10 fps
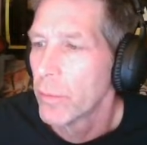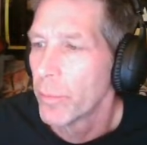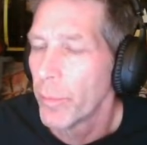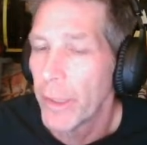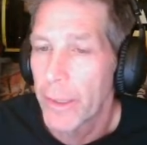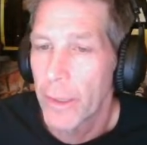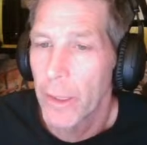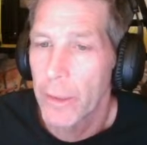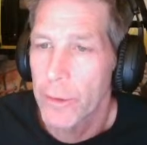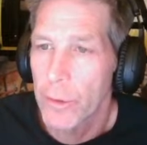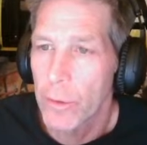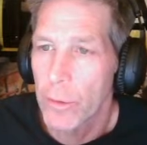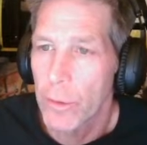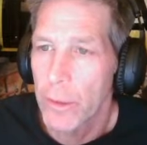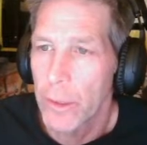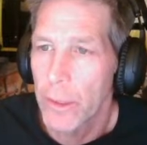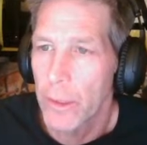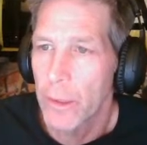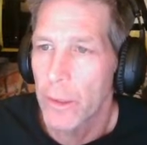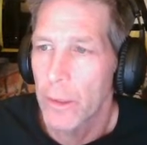make an external link.
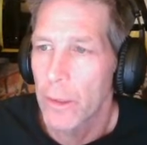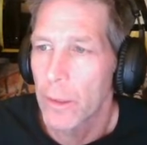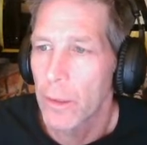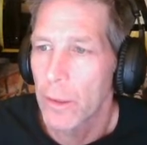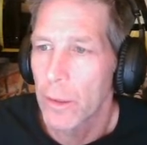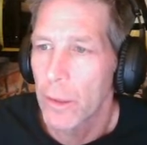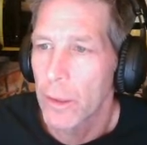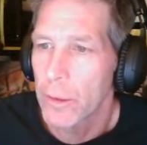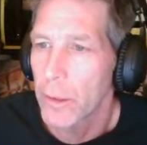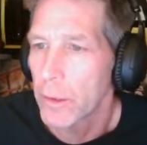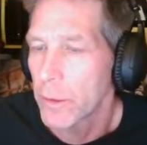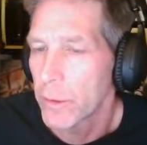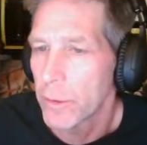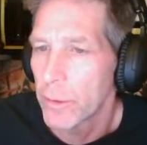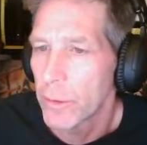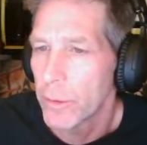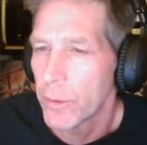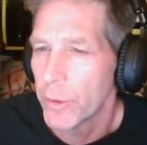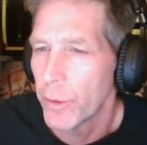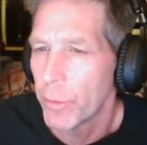Actually, I'll just
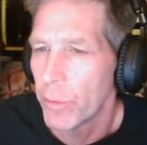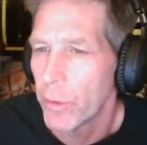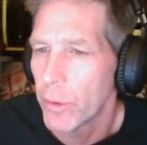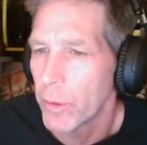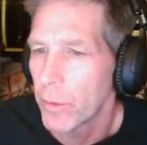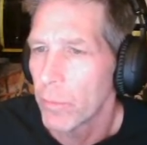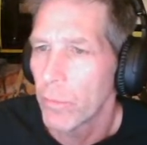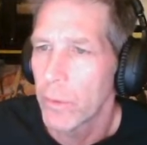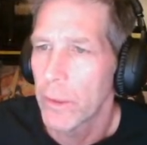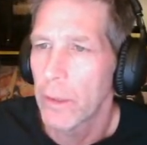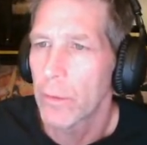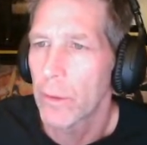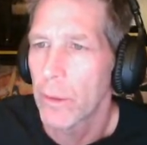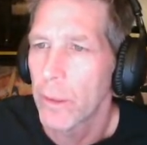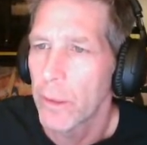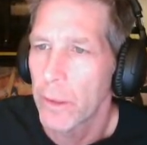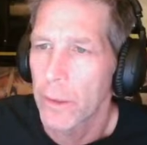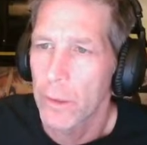do it without the link